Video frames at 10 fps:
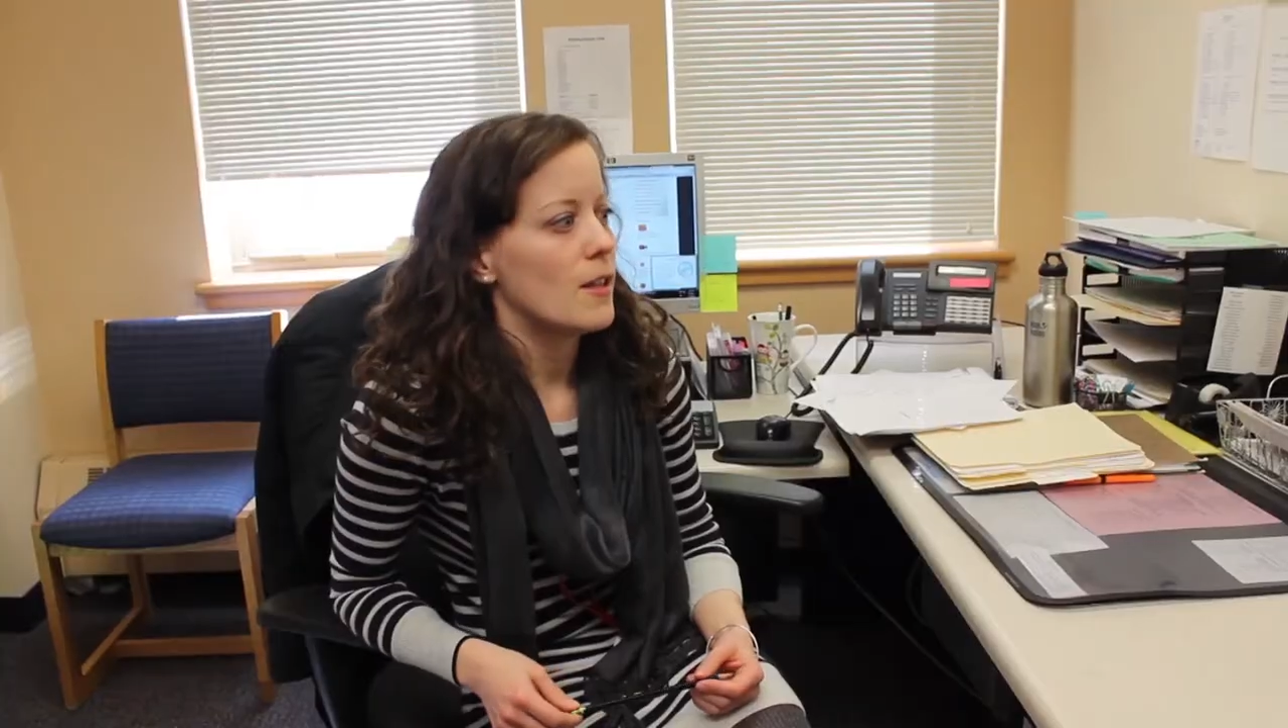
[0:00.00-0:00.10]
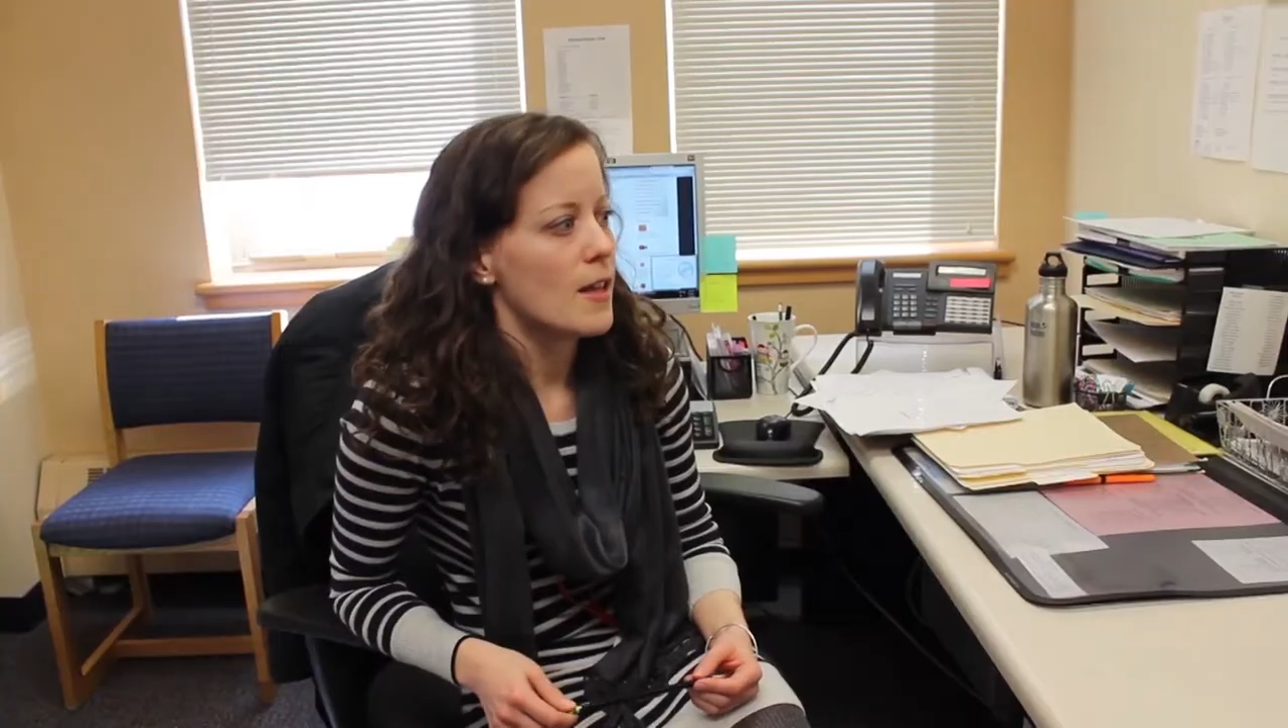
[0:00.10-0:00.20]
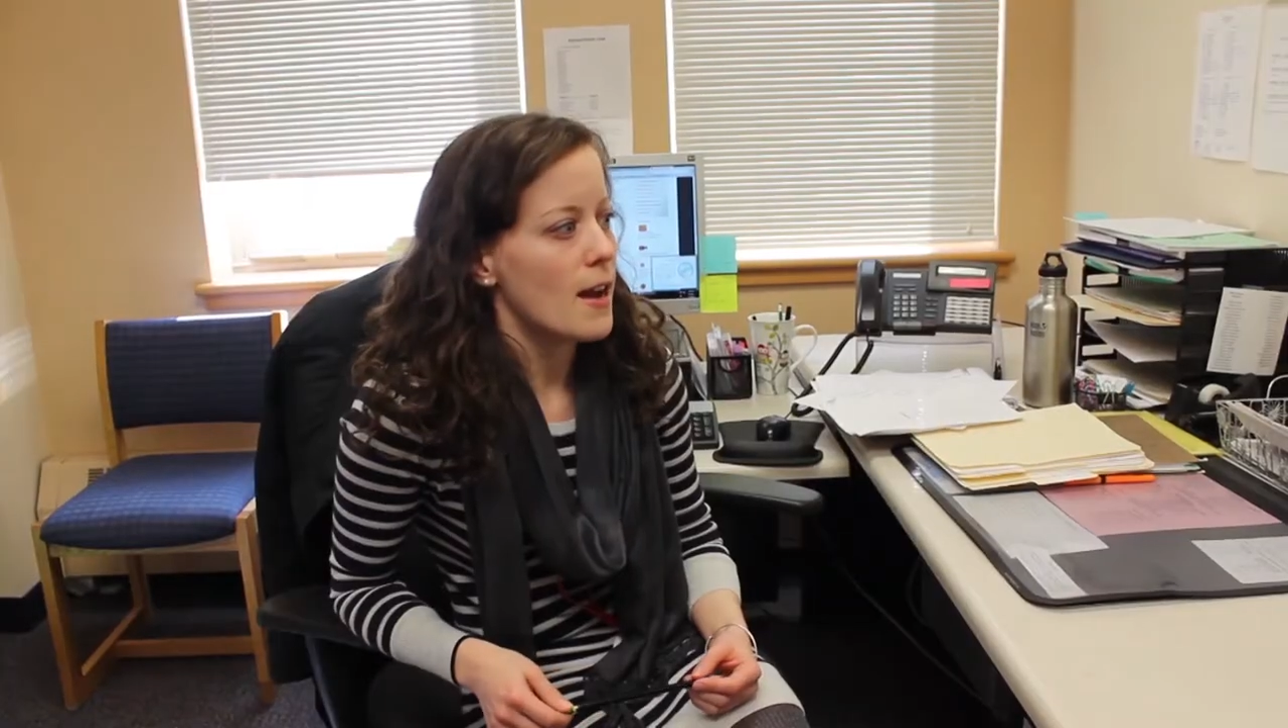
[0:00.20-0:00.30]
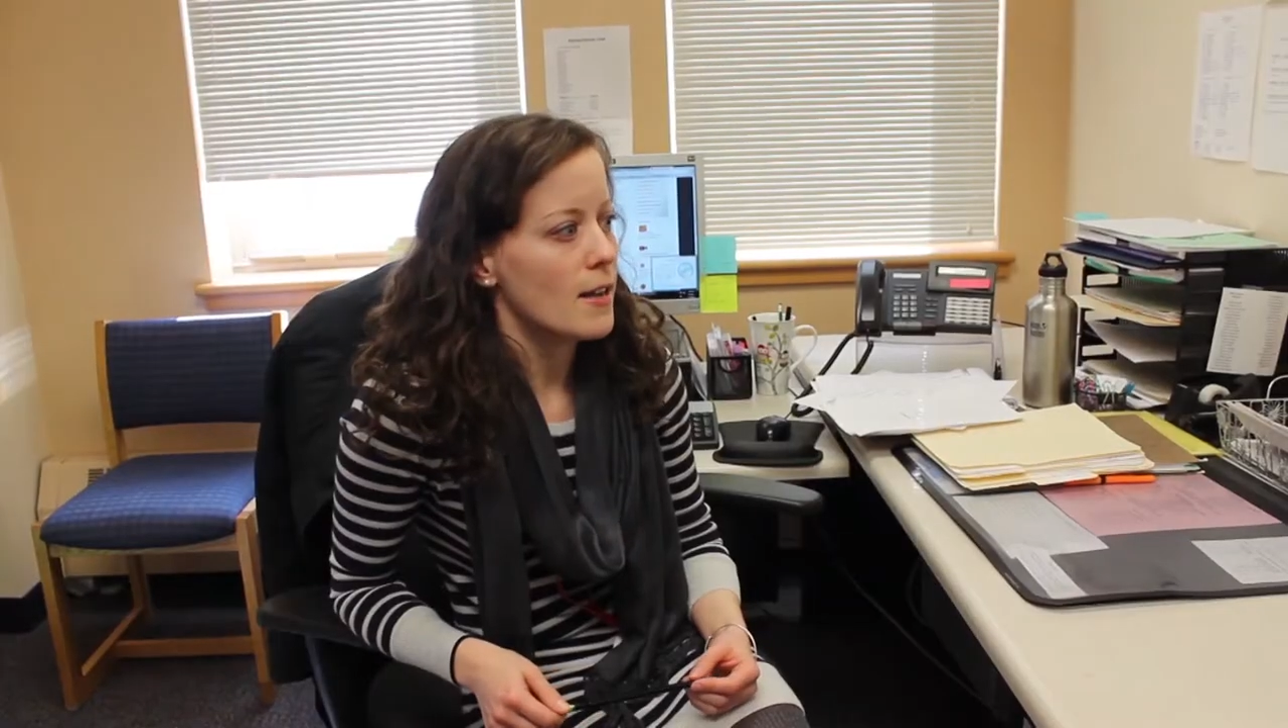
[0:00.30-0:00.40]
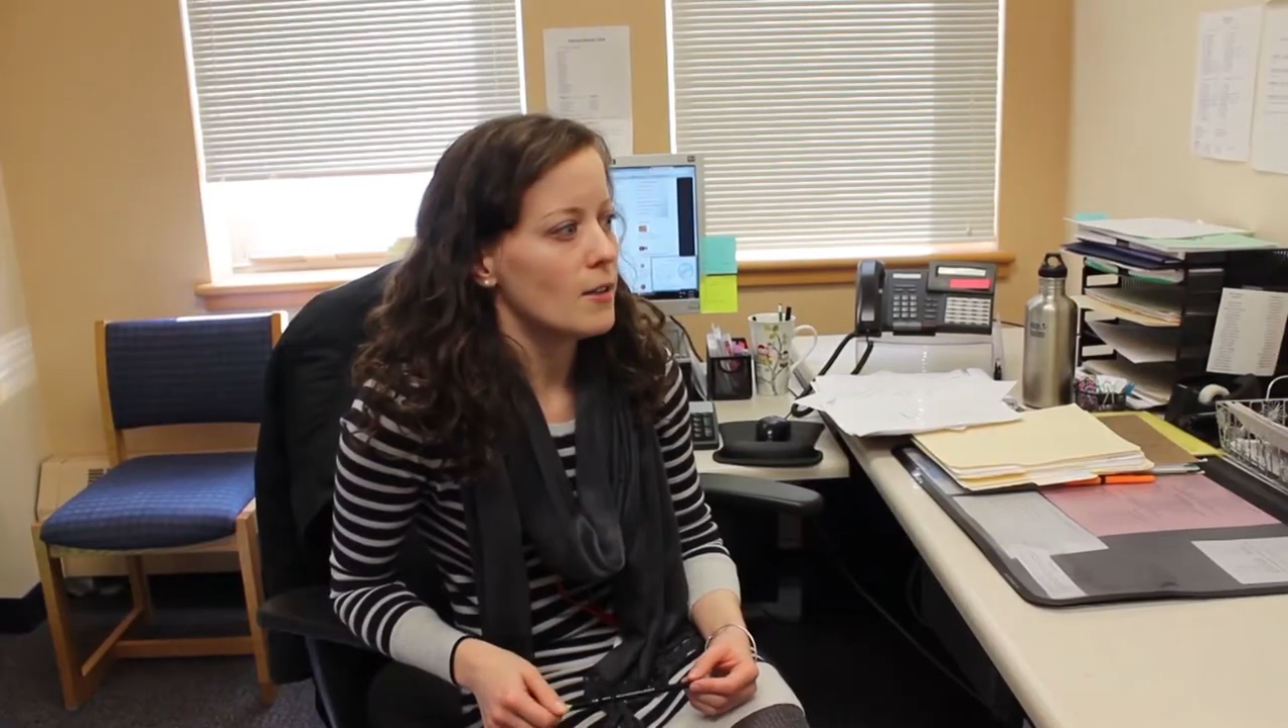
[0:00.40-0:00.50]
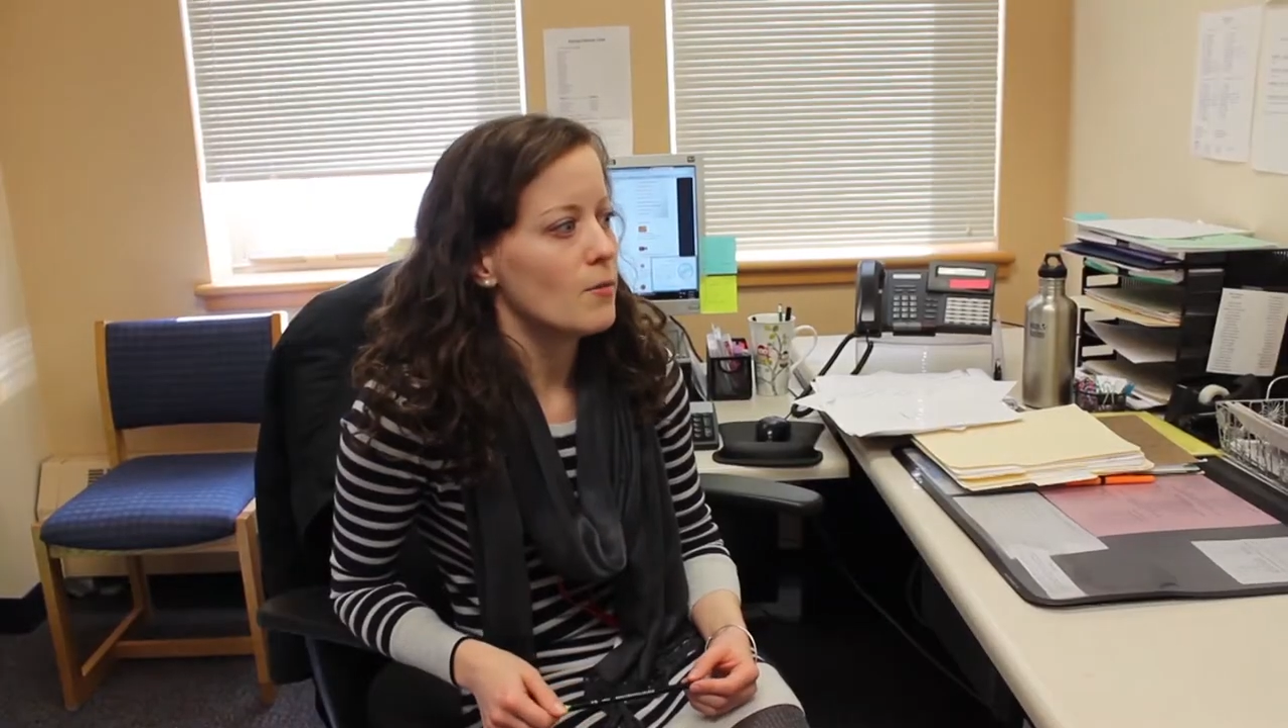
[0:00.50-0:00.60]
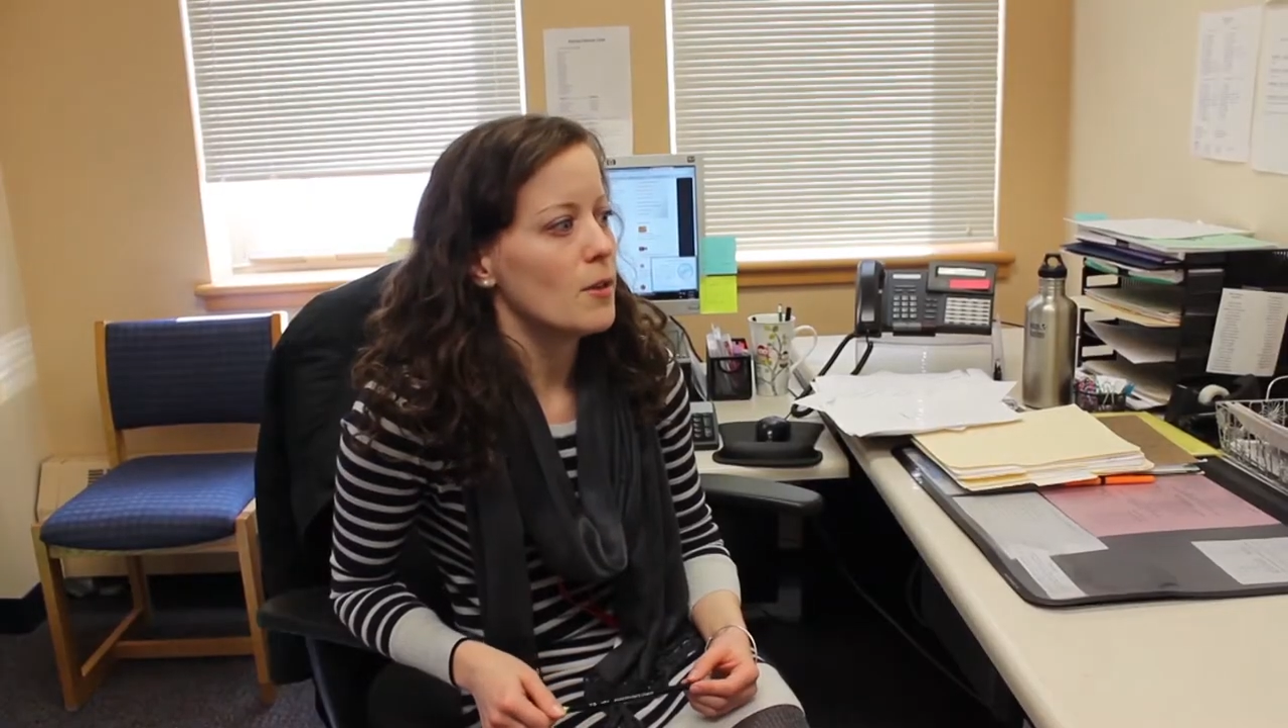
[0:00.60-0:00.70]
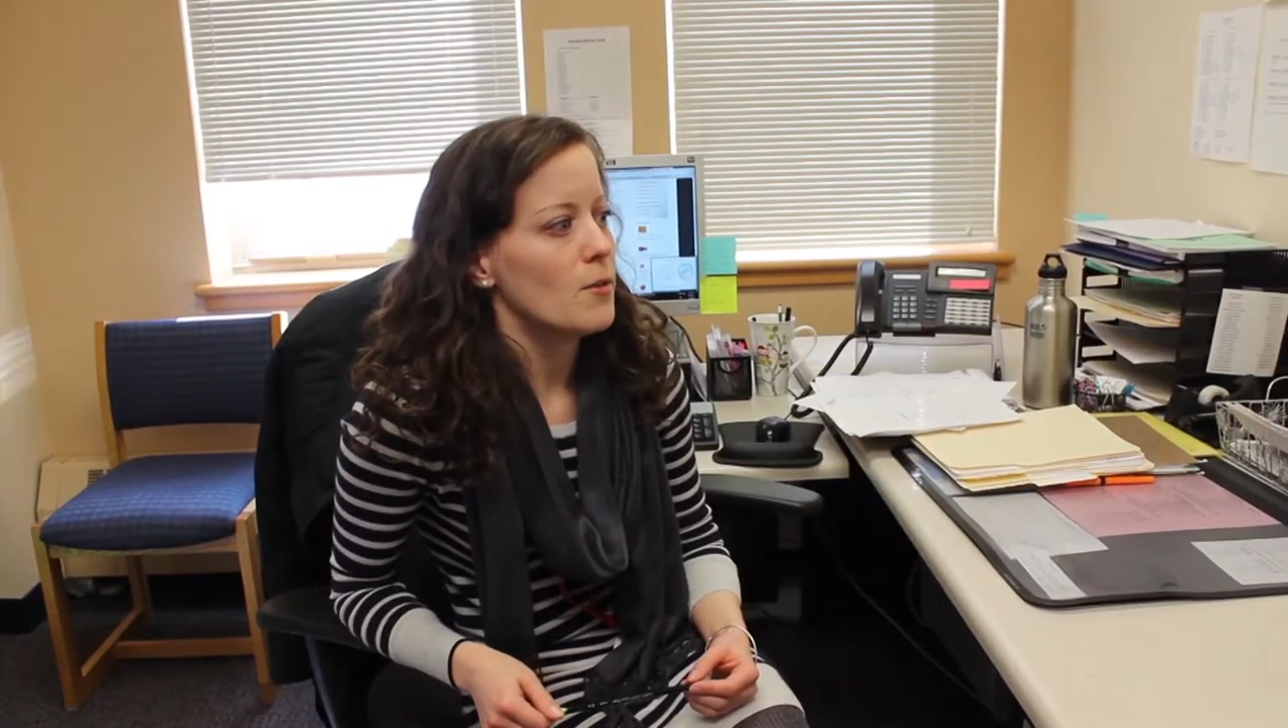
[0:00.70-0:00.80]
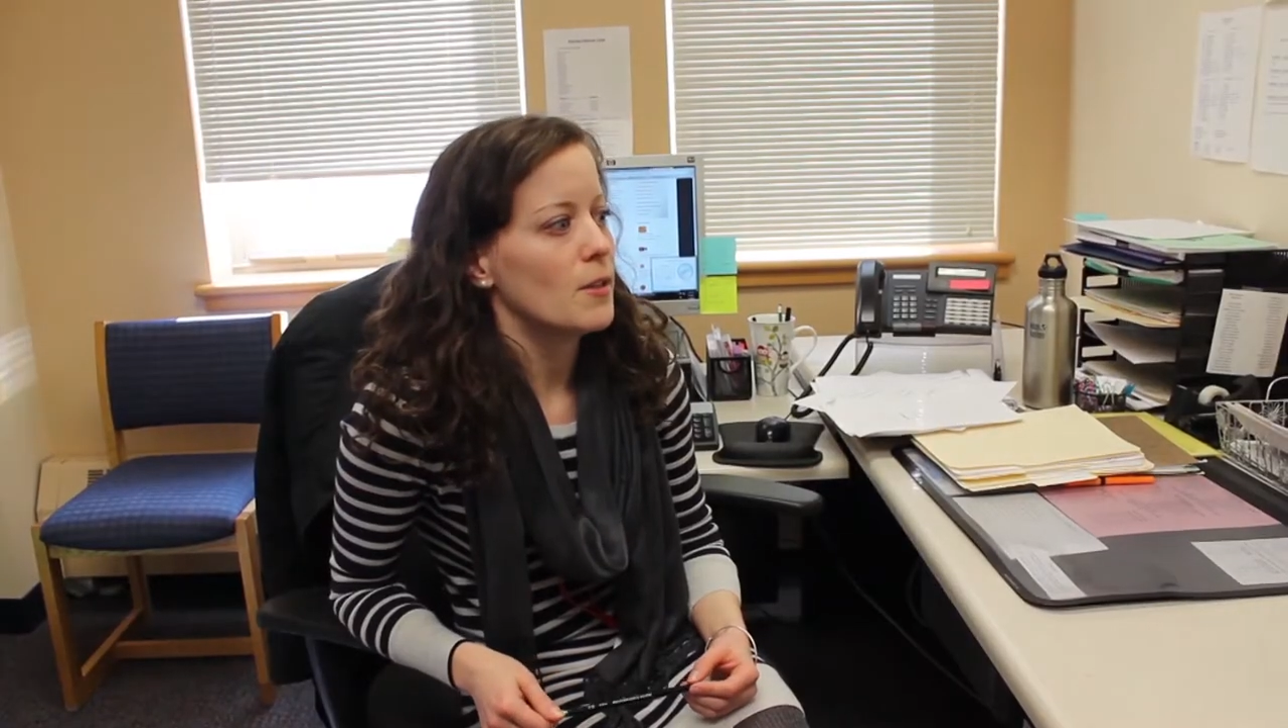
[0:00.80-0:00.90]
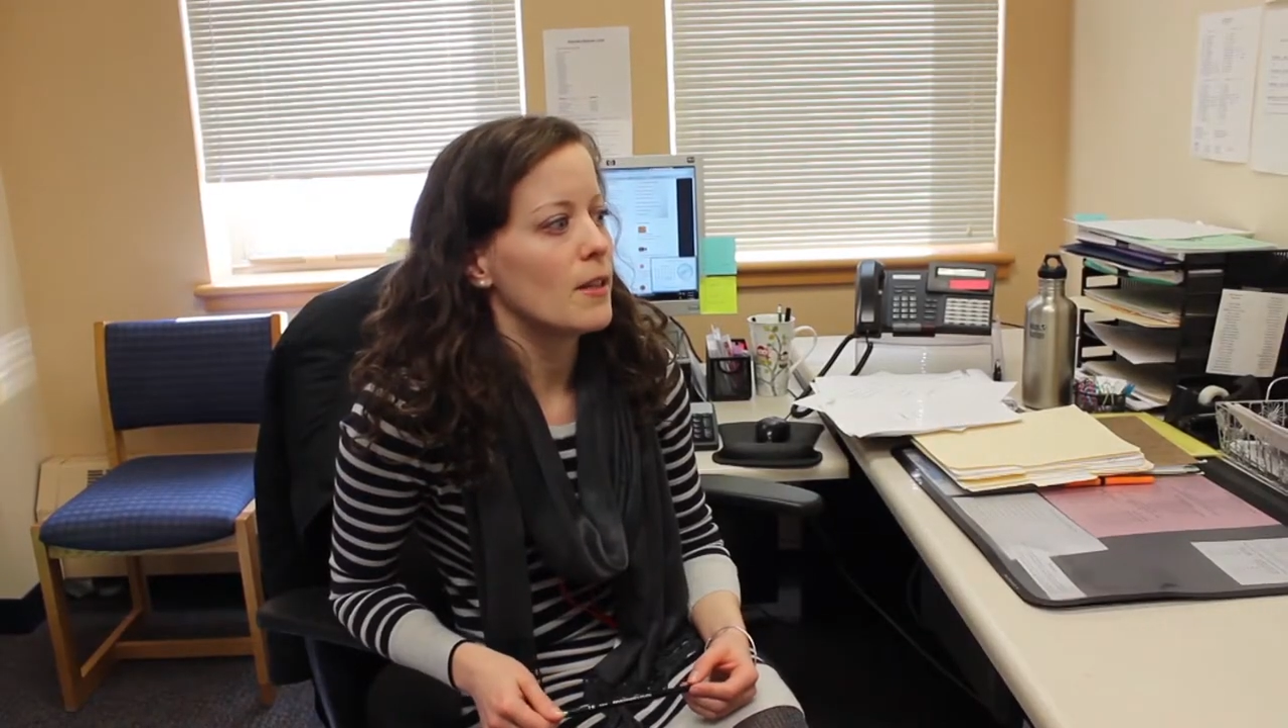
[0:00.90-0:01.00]
That's
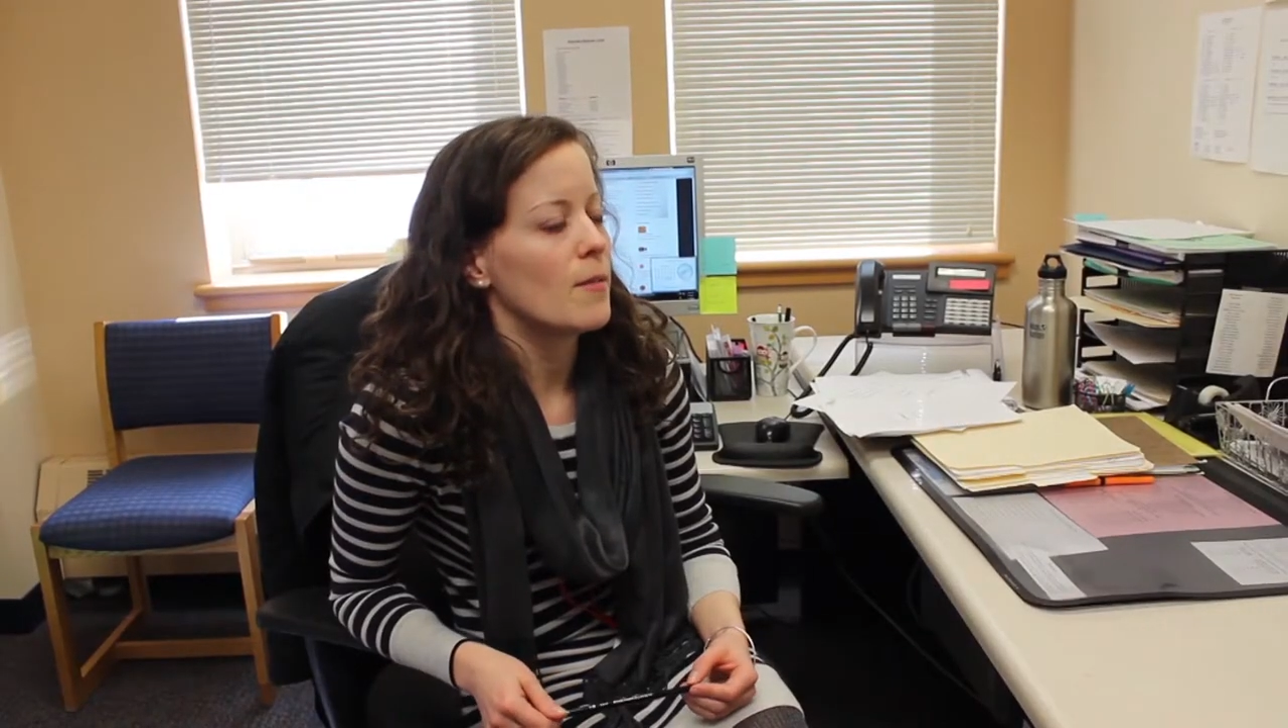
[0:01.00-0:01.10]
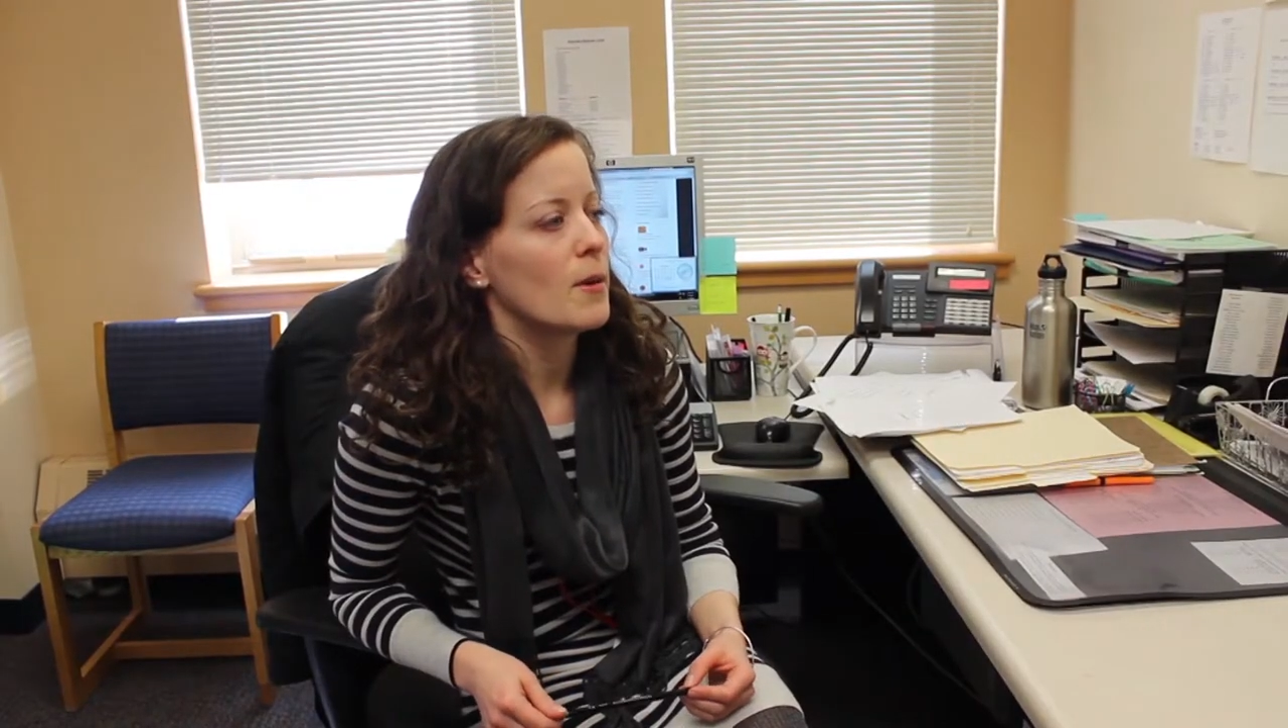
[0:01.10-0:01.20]
what you said